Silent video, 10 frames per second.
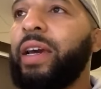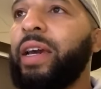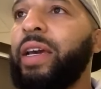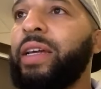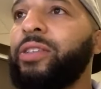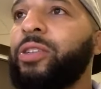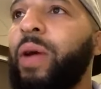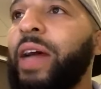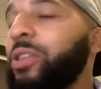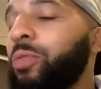And so
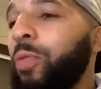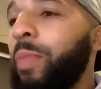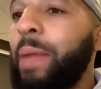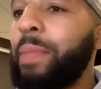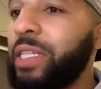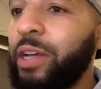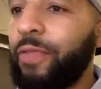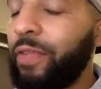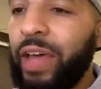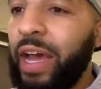I just remind
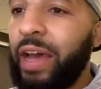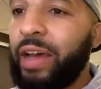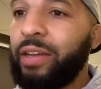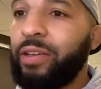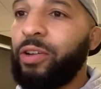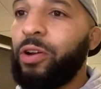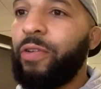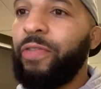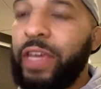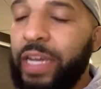myself of that. You know,
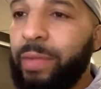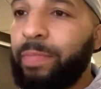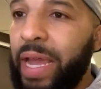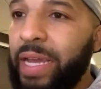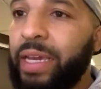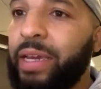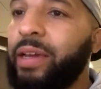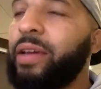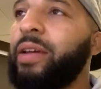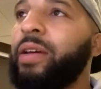if he could make it
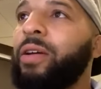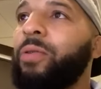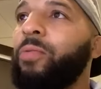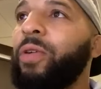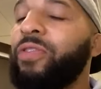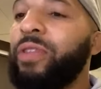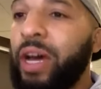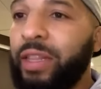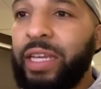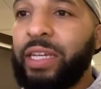with
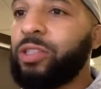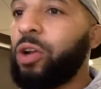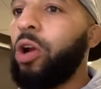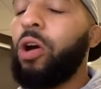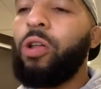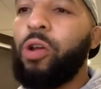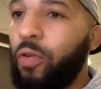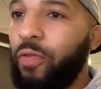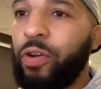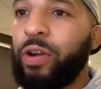nothing, start all
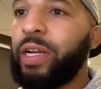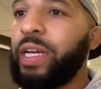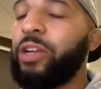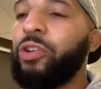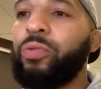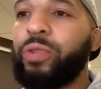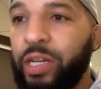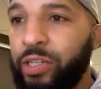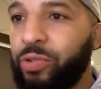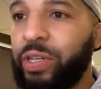over in a new
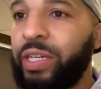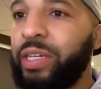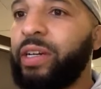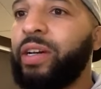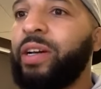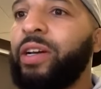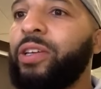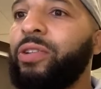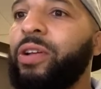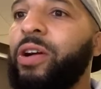country,
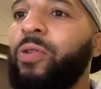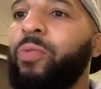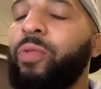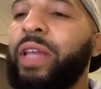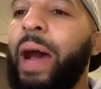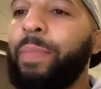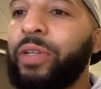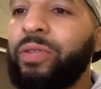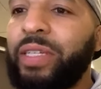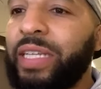you know, with the
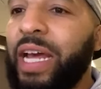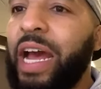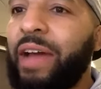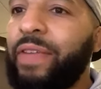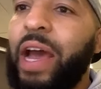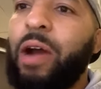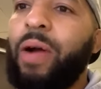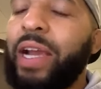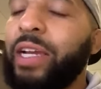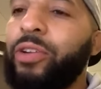opportunities that I have
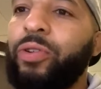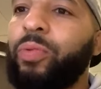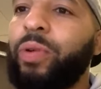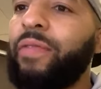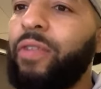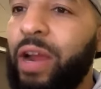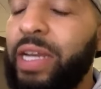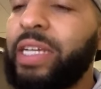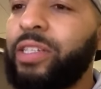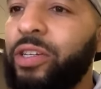now, I can do whatever I
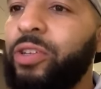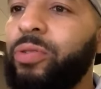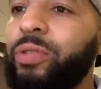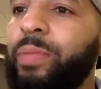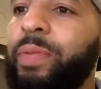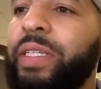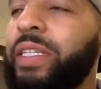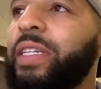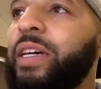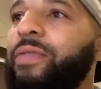need to do to be
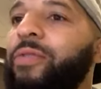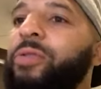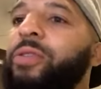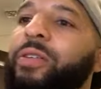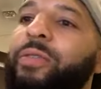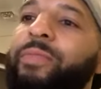successful.